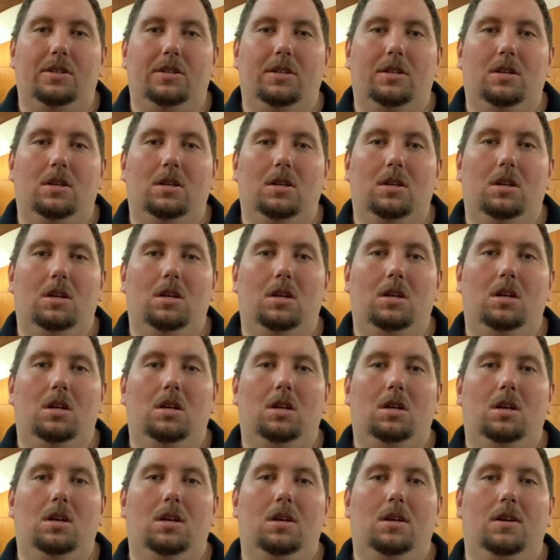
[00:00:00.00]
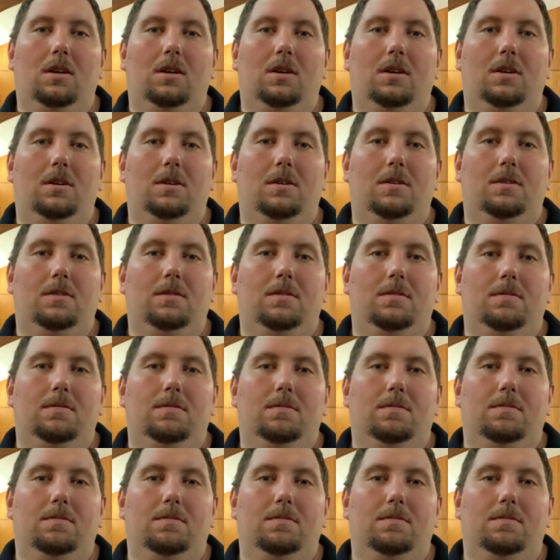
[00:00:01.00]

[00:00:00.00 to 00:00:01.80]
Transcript: (no one is talking)